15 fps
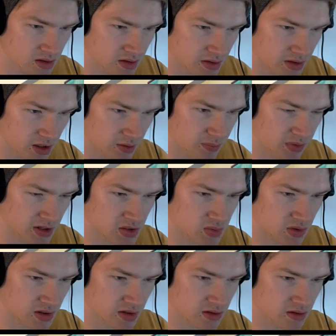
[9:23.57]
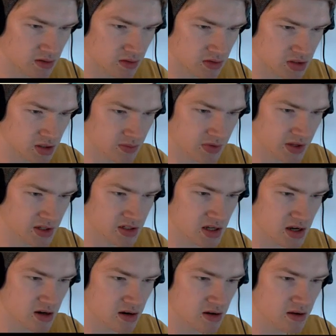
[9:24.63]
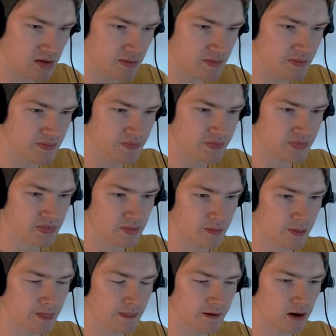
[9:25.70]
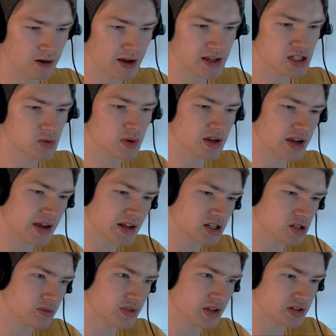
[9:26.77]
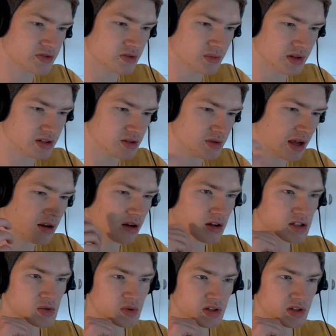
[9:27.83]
They got +1 on some things here. Okay, so we're gaining some things from this. How long